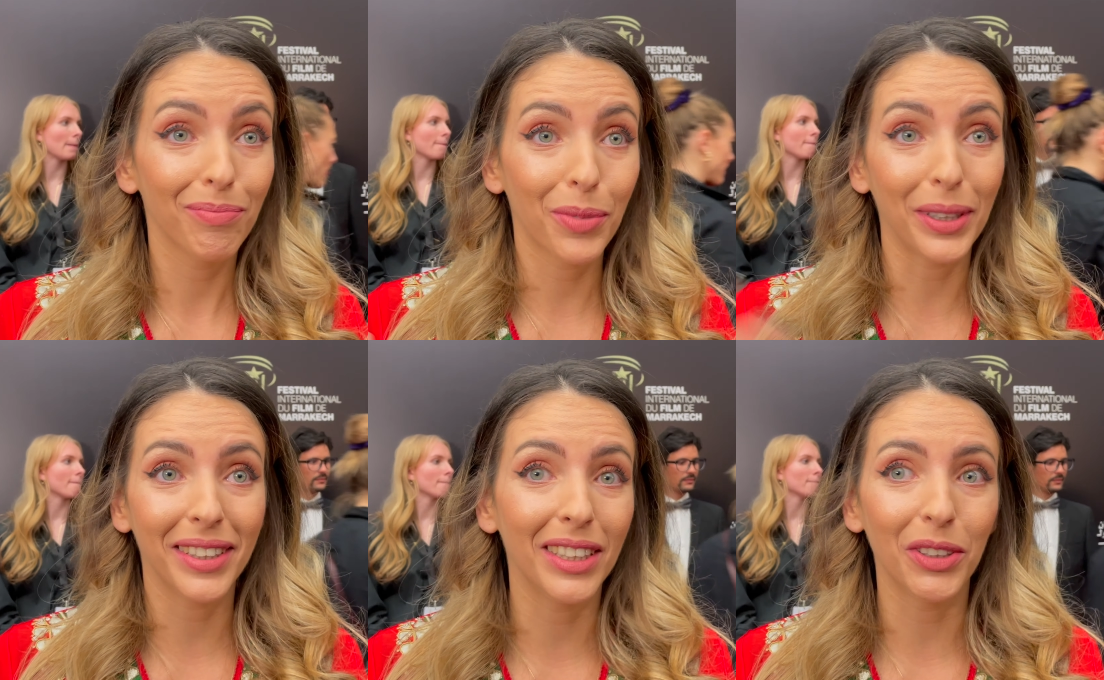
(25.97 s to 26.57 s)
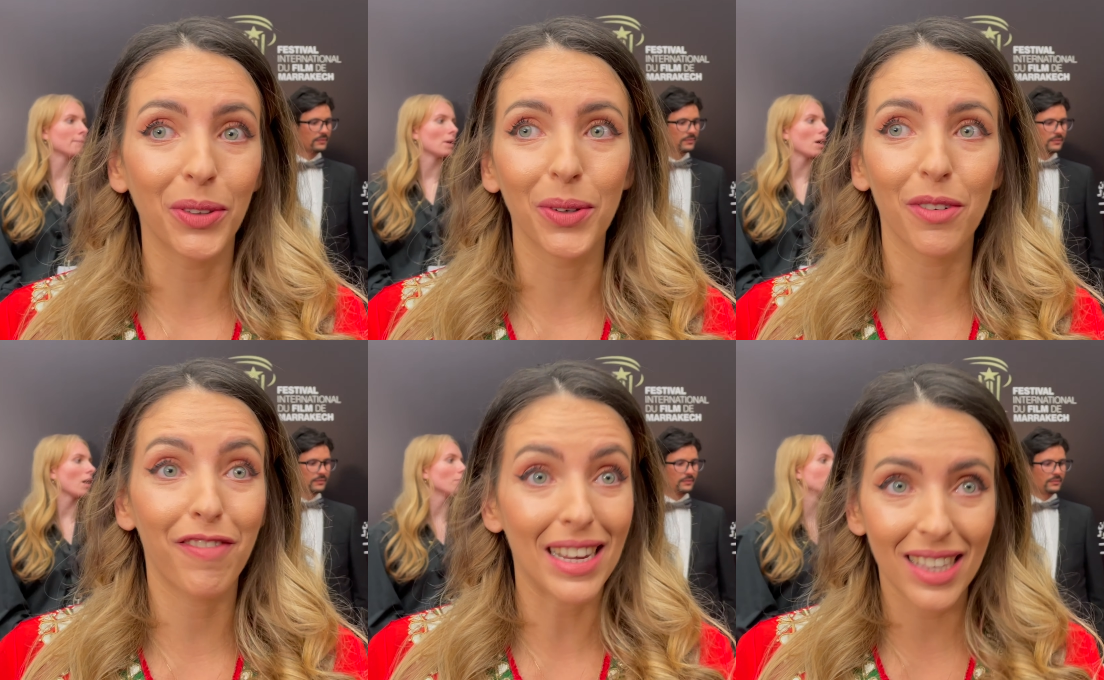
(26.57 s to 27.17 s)
Speaker 1: pretty, you know,
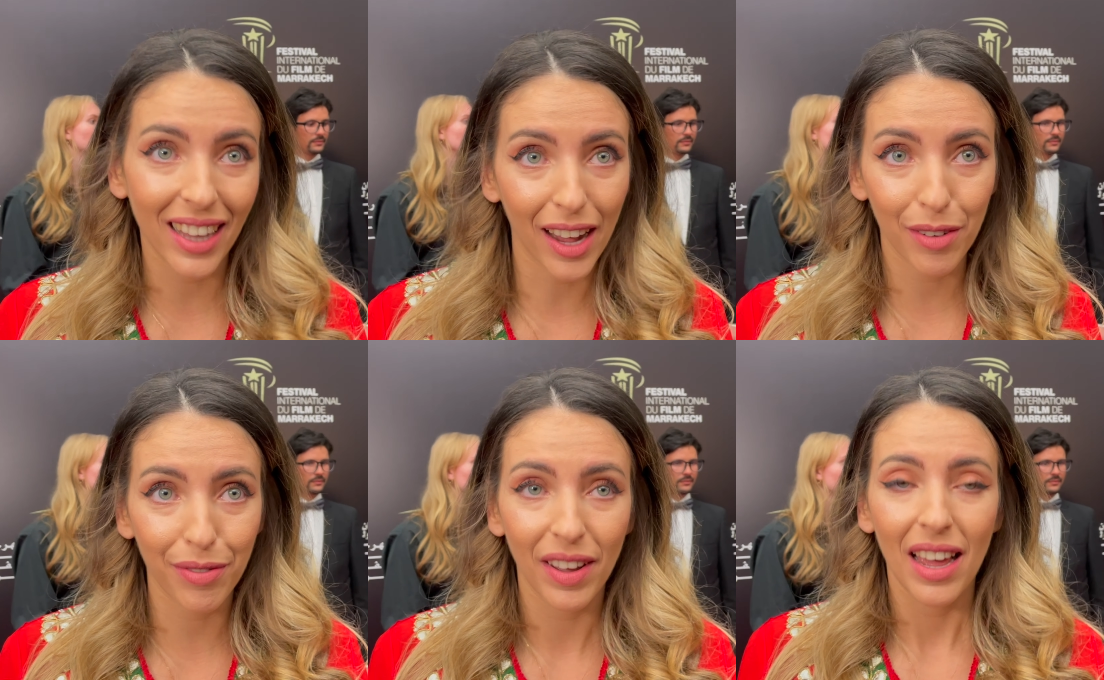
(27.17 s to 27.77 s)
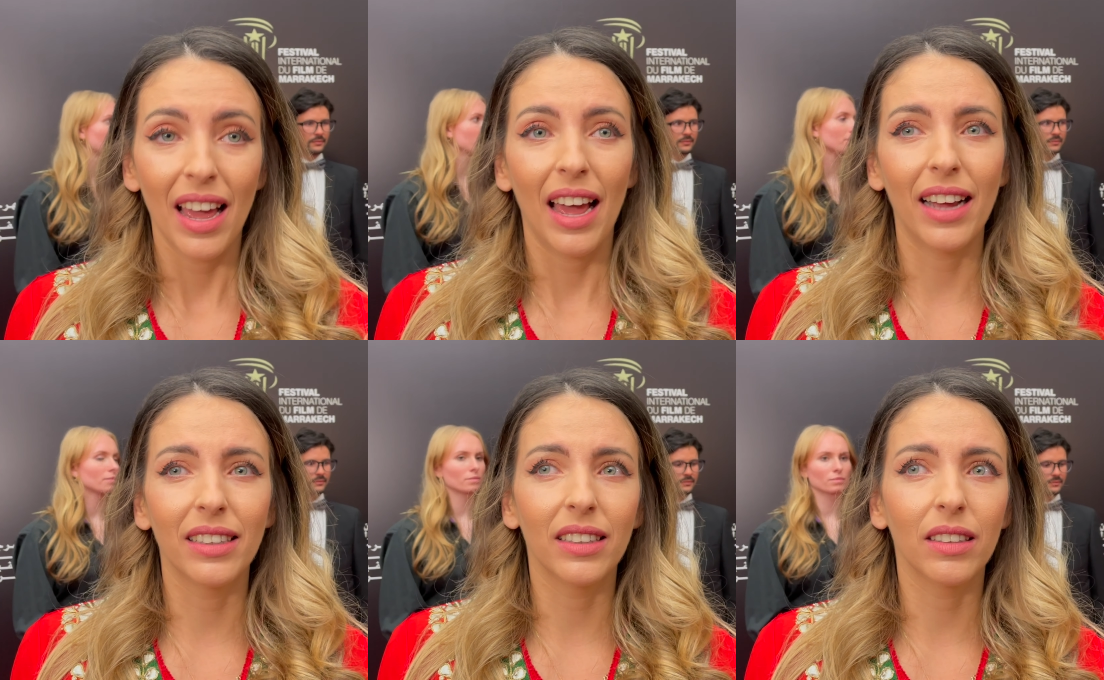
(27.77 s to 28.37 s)
fast life
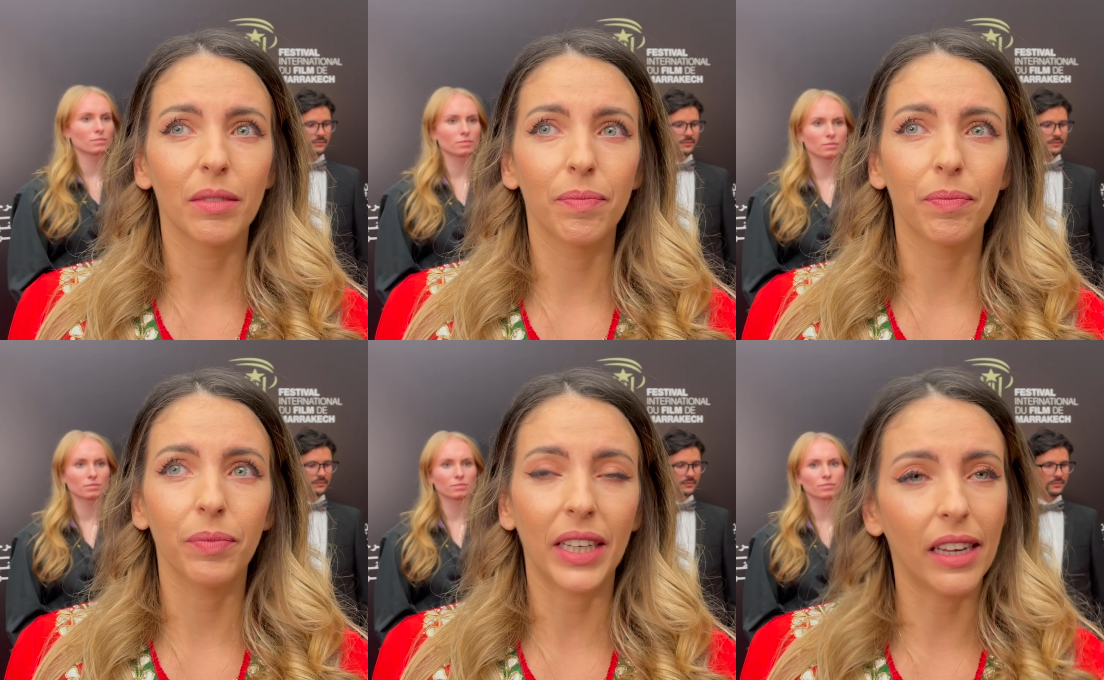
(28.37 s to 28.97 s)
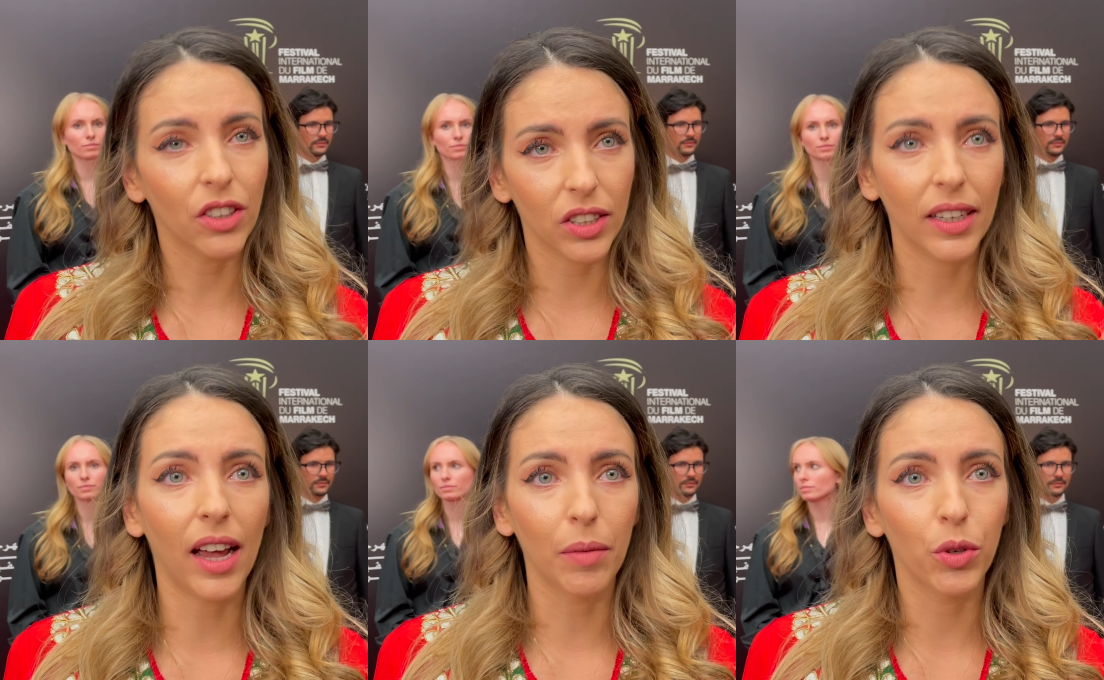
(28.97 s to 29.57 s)
and taking the
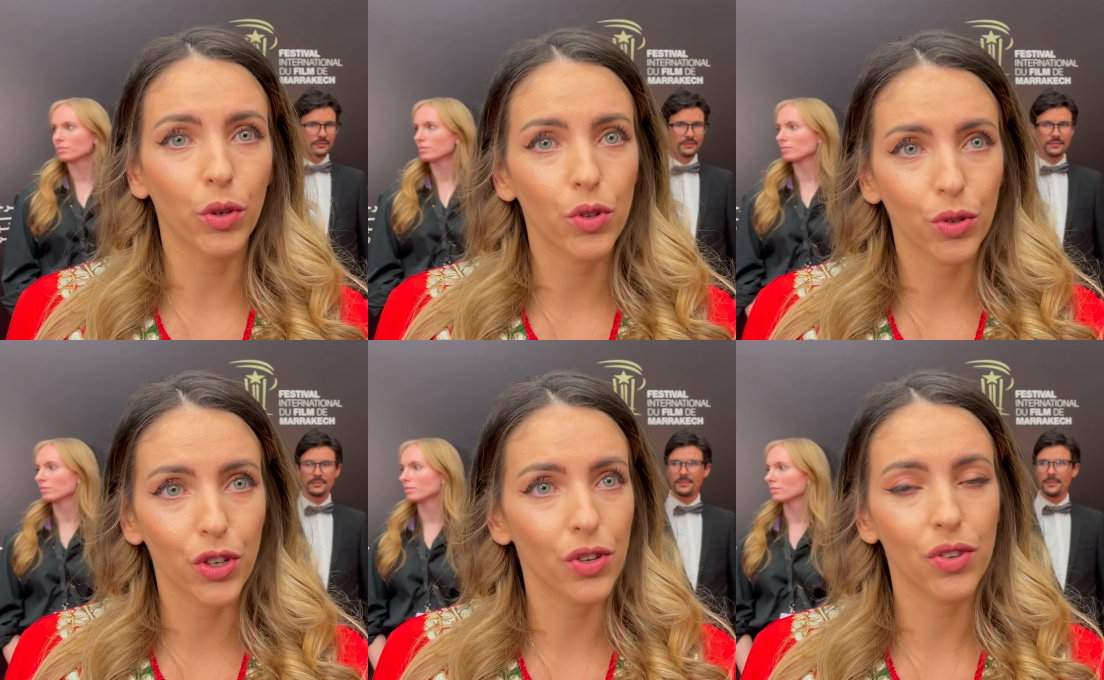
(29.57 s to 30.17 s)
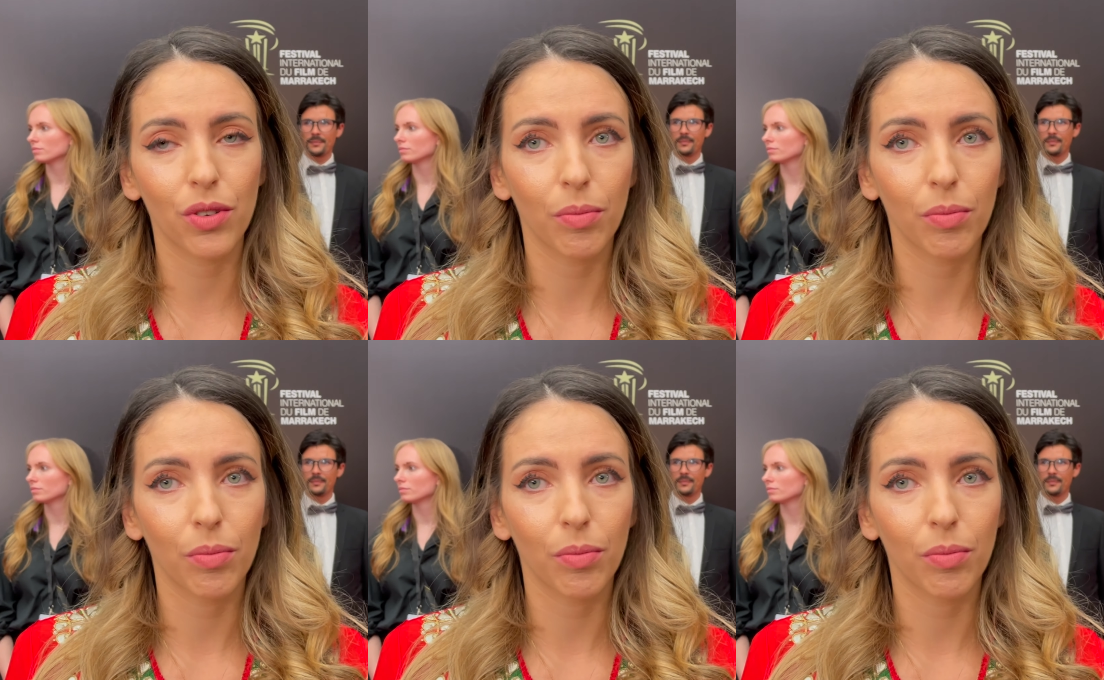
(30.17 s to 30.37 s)
time, you know, to just